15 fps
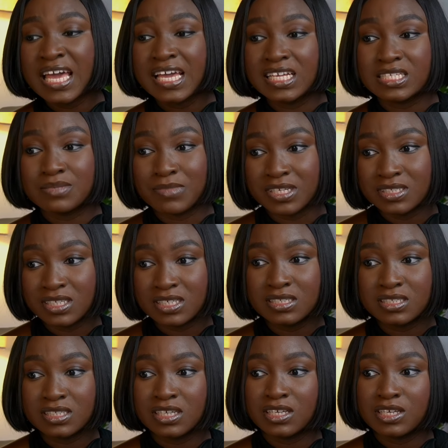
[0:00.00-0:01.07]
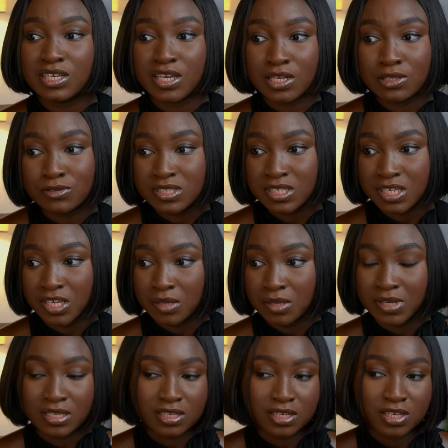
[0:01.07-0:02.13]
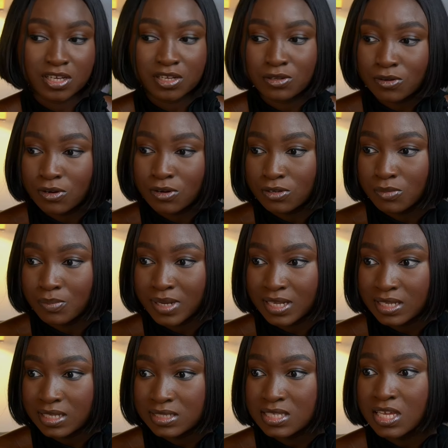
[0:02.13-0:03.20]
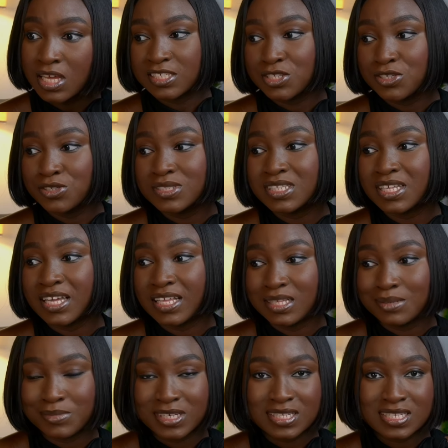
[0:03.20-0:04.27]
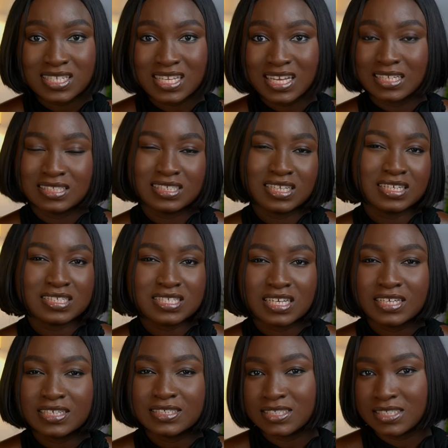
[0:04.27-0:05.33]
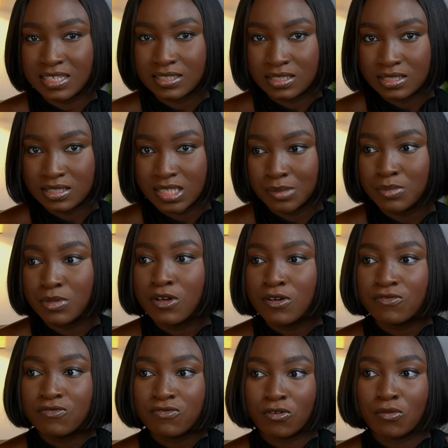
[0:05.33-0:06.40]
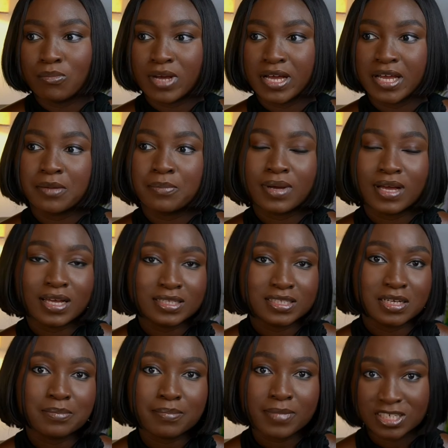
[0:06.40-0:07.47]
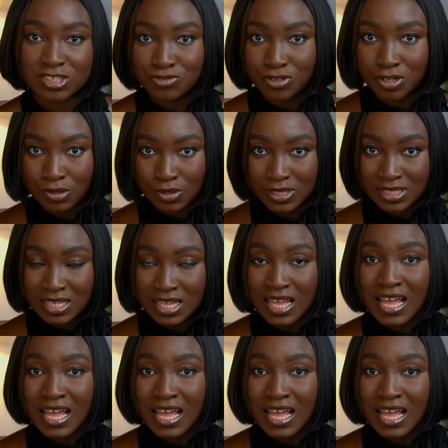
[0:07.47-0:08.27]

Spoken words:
It's maintained the yellow scheme and a yellow color palette. It's used elements and the entire design system from my Panda Mastery course,